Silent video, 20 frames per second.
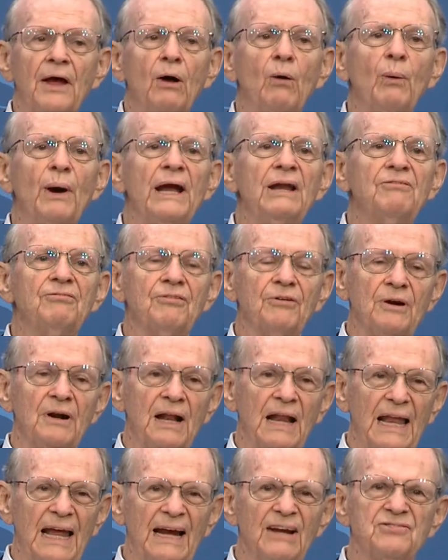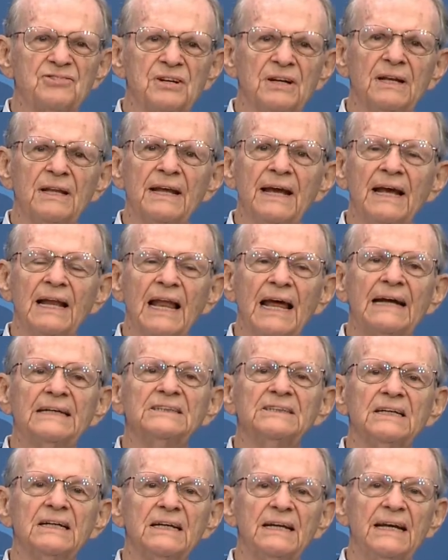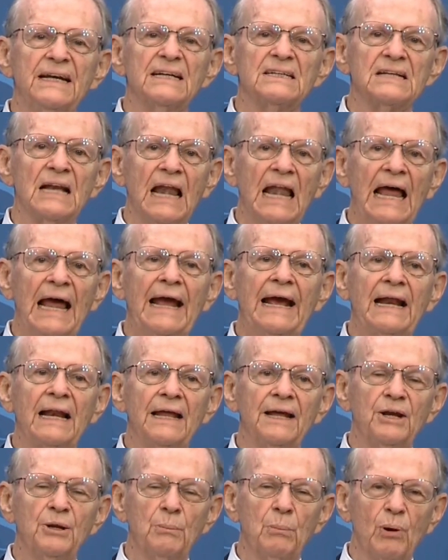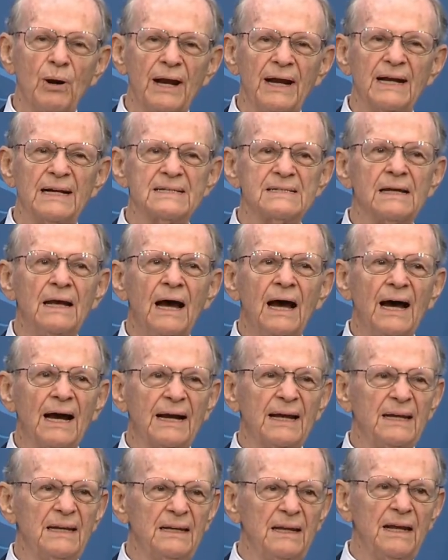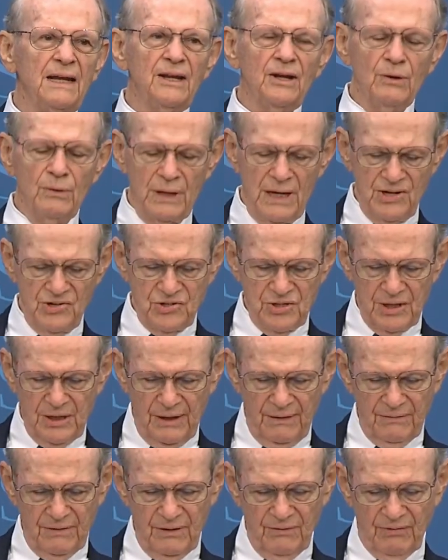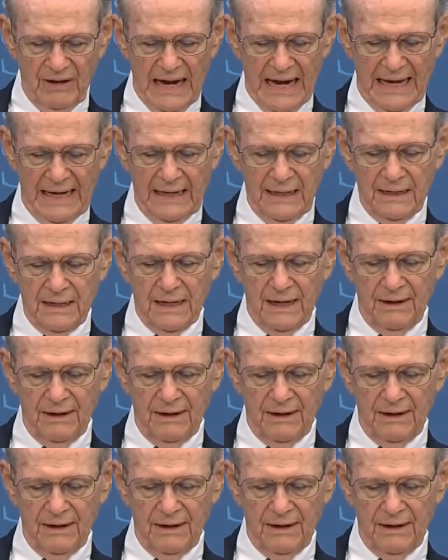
They'll wait for an election. The election is likely to bring us a continuation of divided